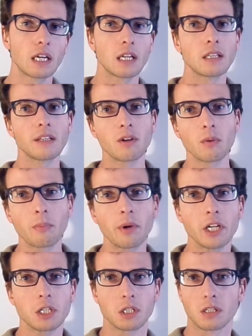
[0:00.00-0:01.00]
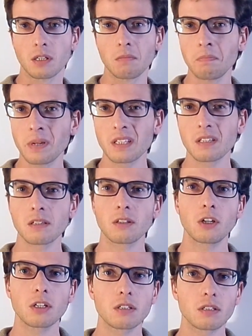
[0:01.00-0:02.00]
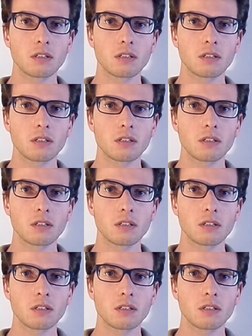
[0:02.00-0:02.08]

The compression depends a lot